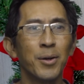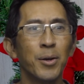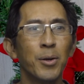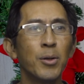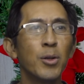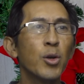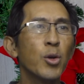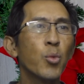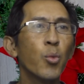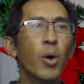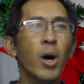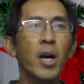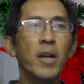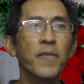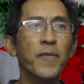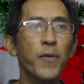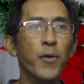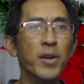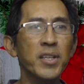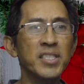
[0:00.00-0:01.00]
Luke
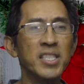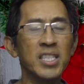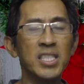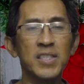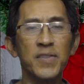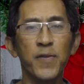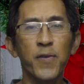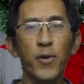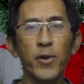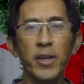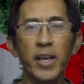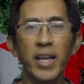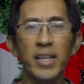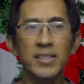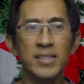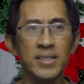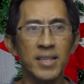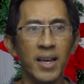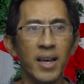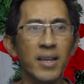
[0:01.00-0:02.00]
1 46 48
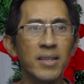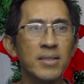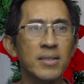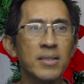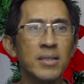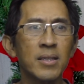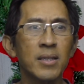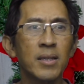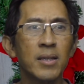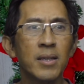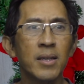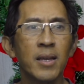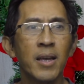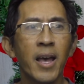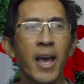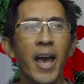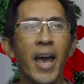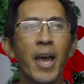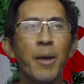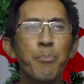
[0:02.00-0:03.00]
says,
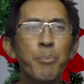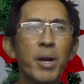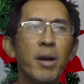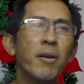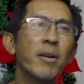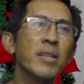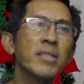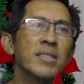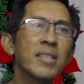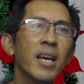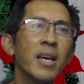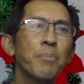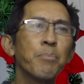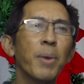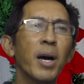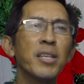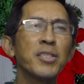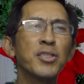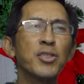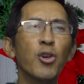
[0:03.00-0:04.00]
And Mary said,
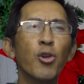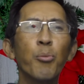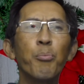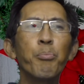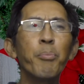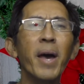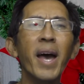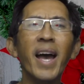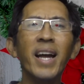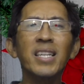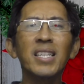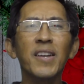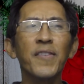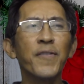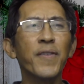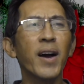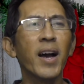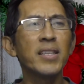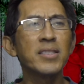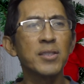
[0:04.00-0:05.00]
My soul
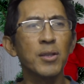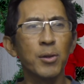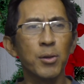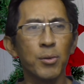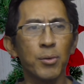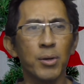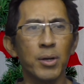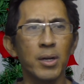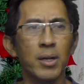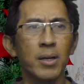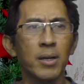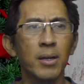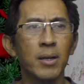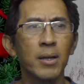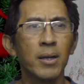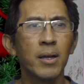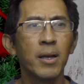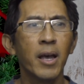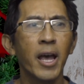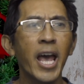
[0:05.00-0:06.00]
magnifies the Lord,
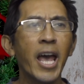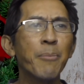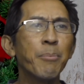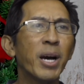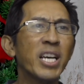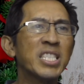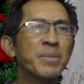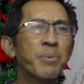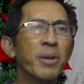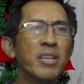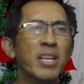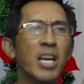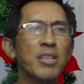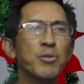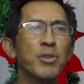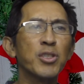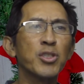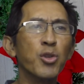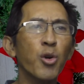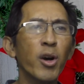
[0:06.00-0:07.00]
and my spirit has
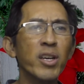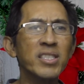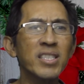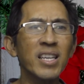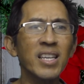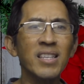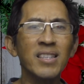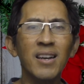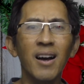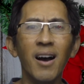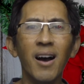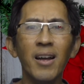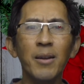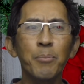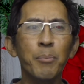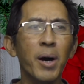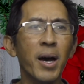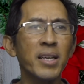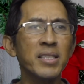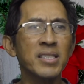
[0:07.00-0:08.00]
rejoiced in God
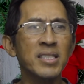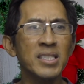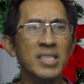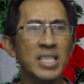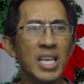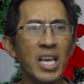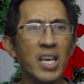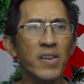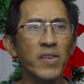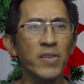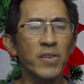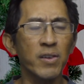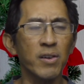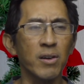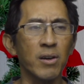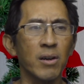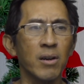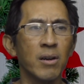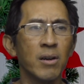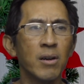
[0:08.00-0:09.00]
my
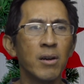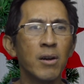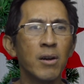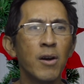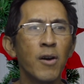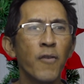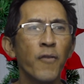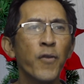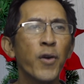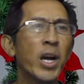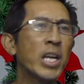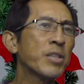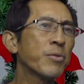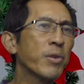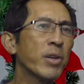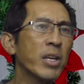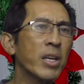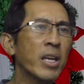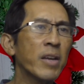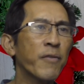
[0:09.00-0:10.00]
Savior. For,
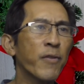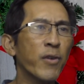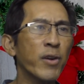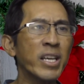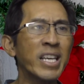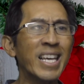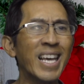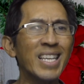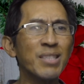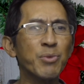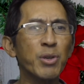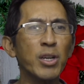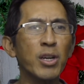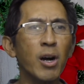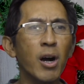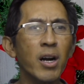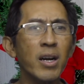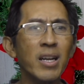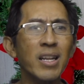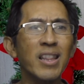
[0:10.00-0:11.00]
his for he has
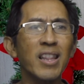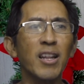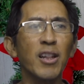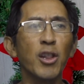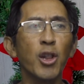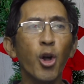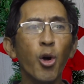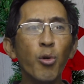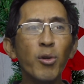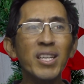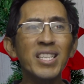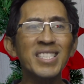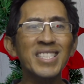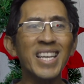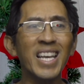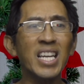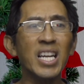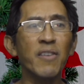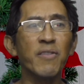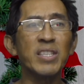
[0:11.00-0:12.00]
regarded the lowly
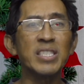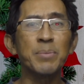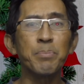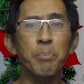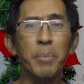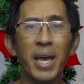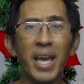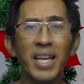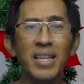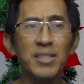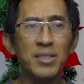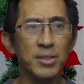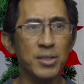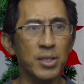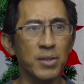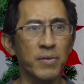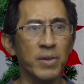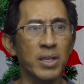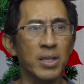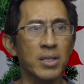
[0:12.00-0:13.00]
state of his
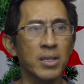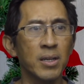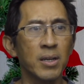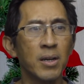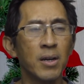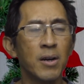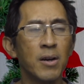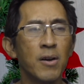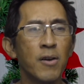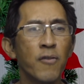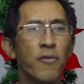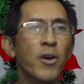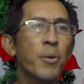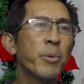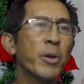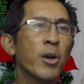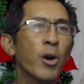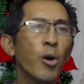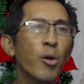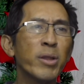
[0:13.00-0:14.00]
maidservant. For
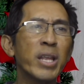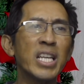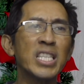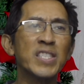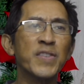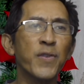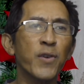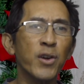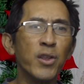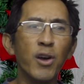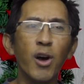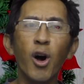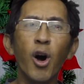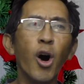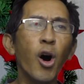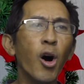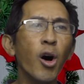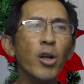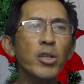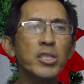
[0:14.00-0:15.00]
behold, henceforth
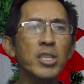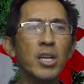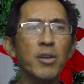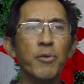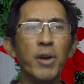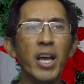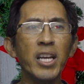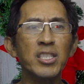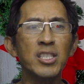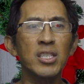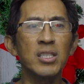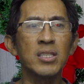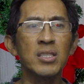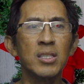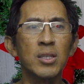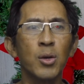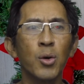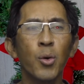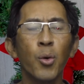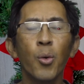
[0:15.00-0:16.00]
all
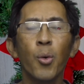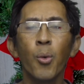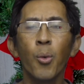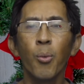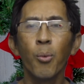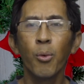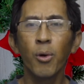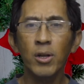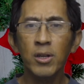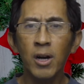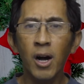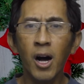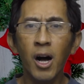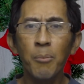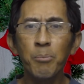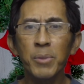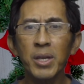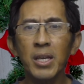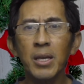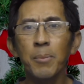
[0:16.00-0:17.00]
generations will
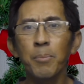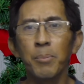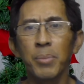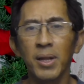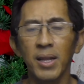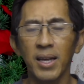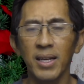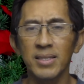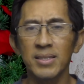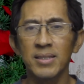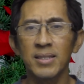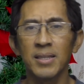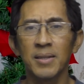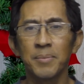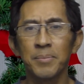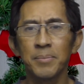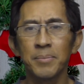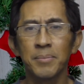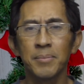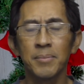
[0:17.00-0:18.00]
call me blessed.
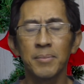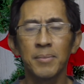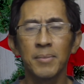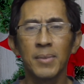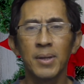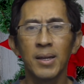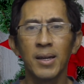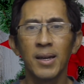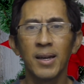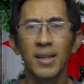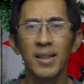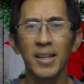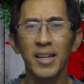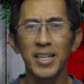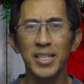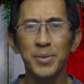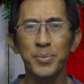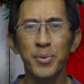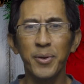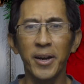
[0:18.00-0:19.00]
Let
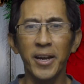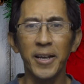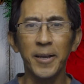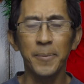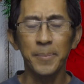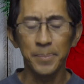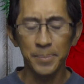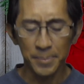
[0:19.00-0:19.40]
us pray.